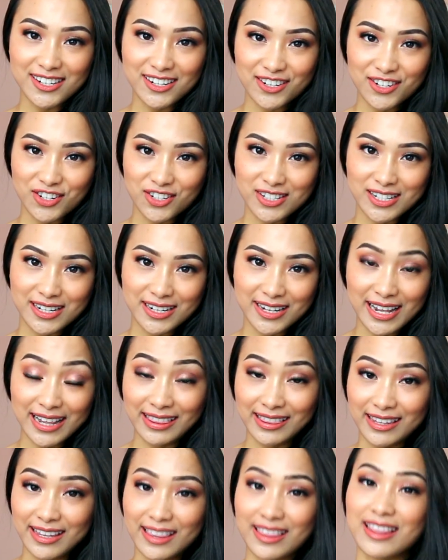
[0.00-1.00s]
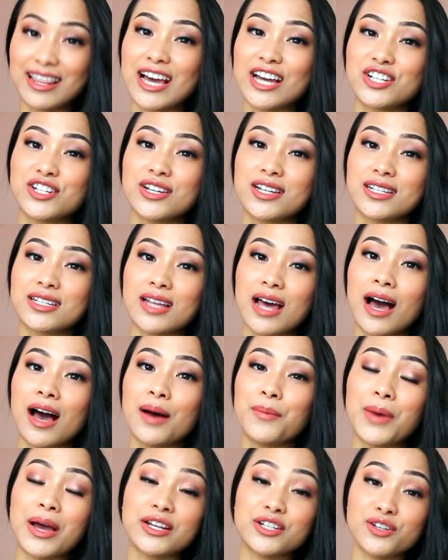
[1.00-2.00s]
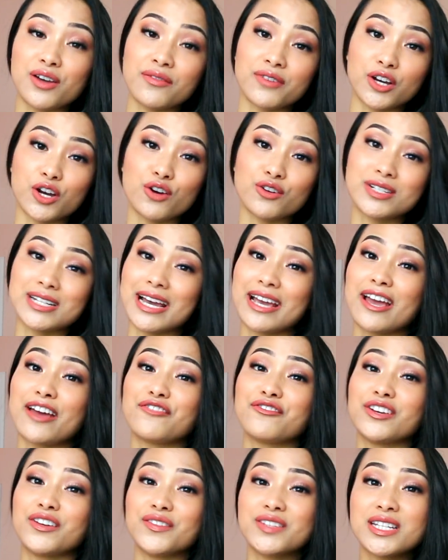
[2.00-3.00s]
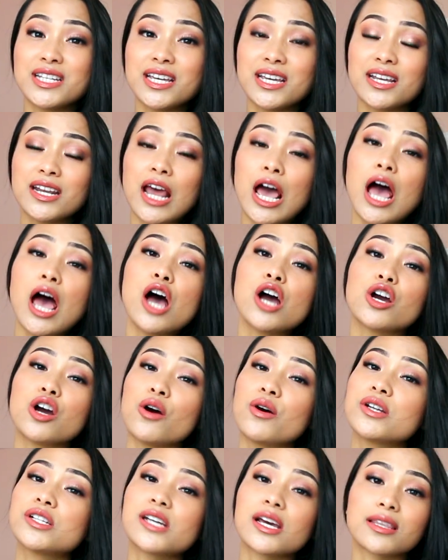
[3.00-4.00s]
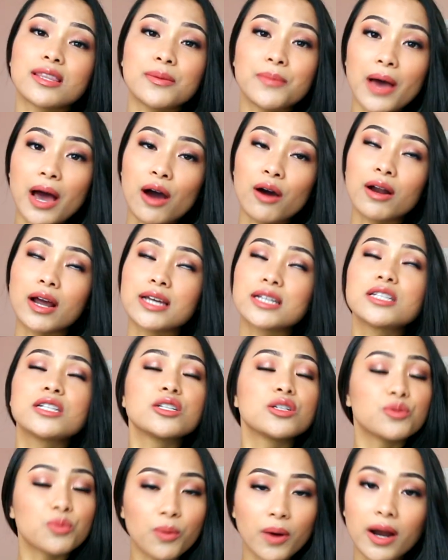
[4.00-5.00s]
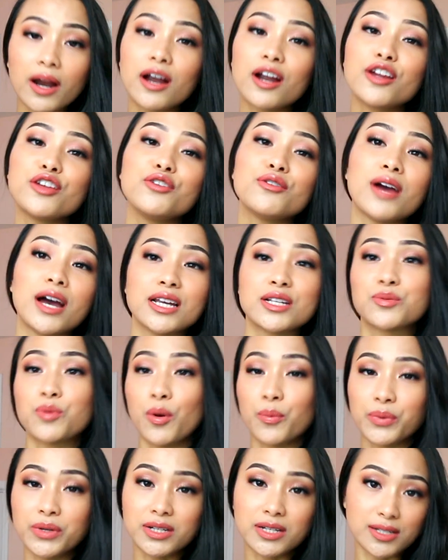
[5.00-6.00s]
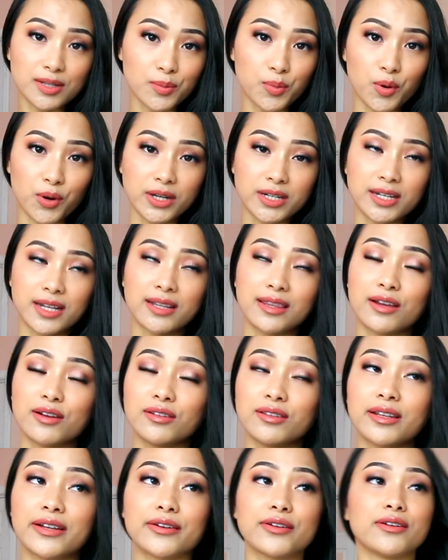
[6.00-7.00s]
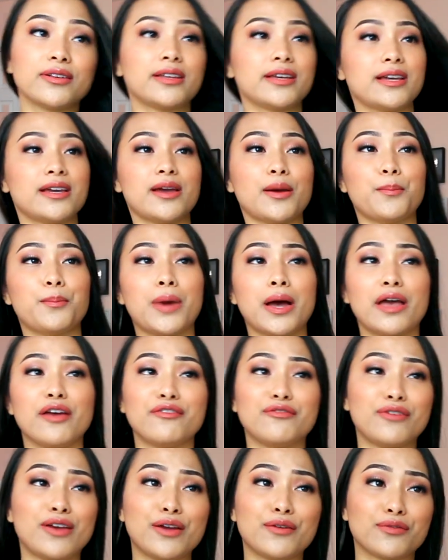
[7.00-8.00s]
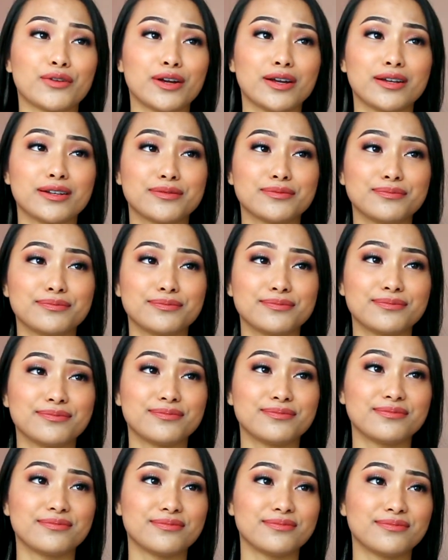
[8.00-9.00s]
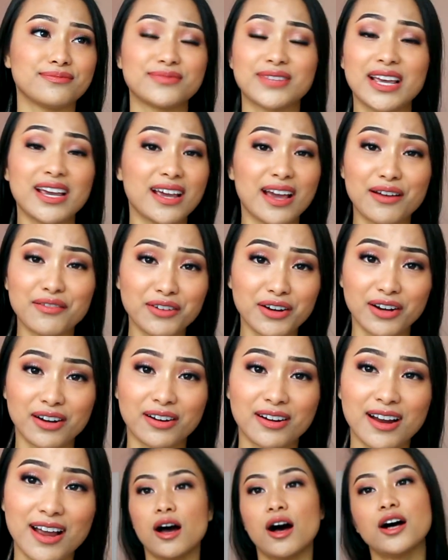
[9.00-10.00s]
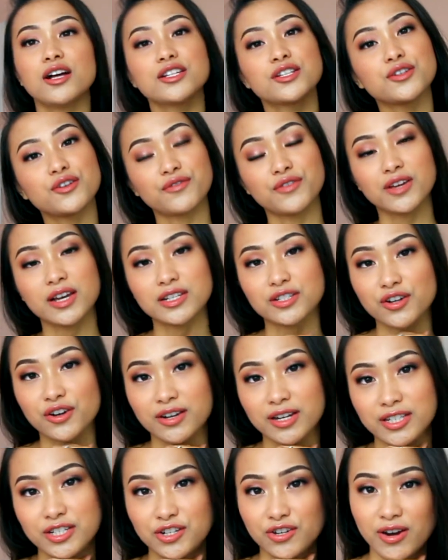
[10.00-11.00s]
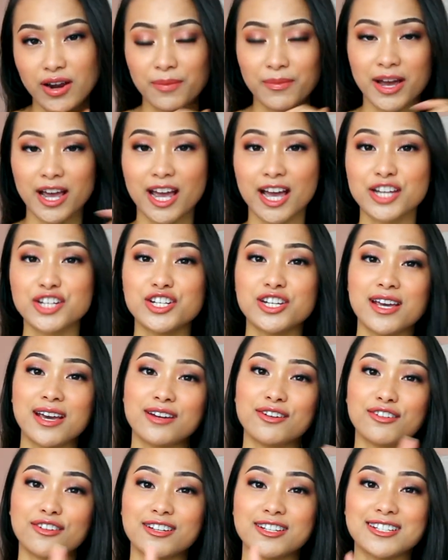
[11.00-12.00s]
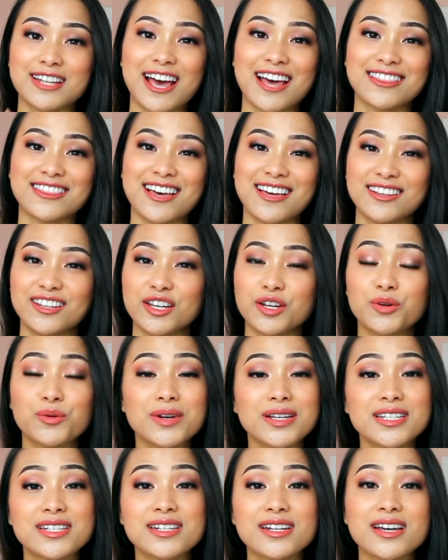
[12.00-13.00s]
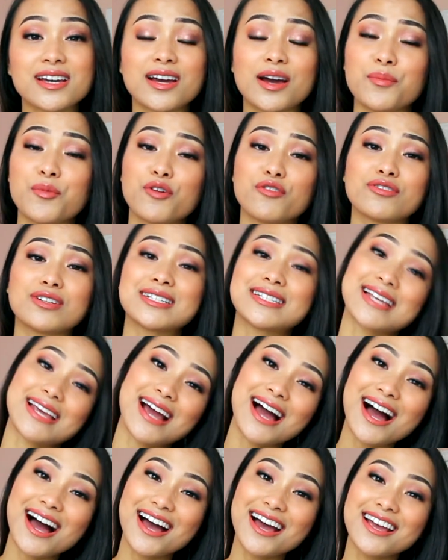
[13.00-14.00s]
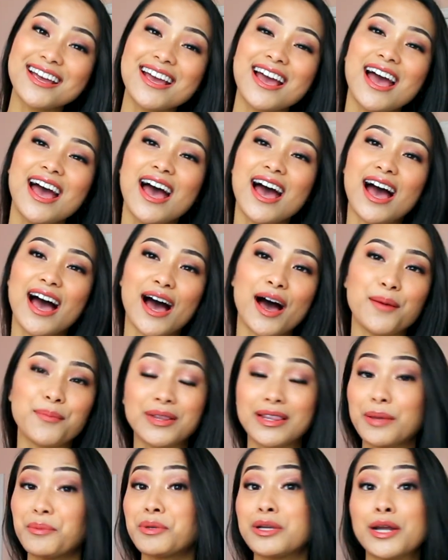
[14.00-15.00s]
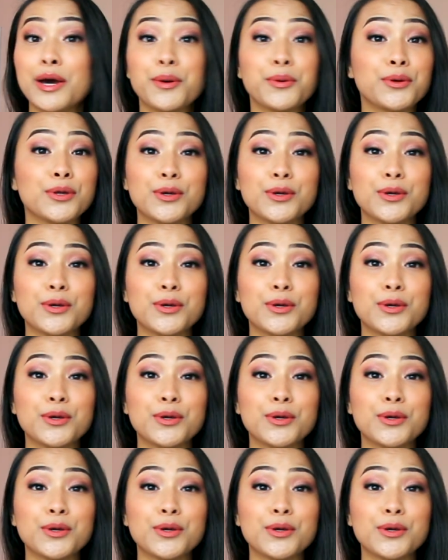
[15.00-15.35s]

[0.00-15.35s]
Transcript: are interested in Lithe Lashes, um, I do have a code, Dian fifteen. Go and check them out. I swear you guys won't be disappointed. They're literally my favorite thing ever. Also, if you guys are on Instagram, my I G handle is at thatlinguistic. Come over, say hi. Um, let me know who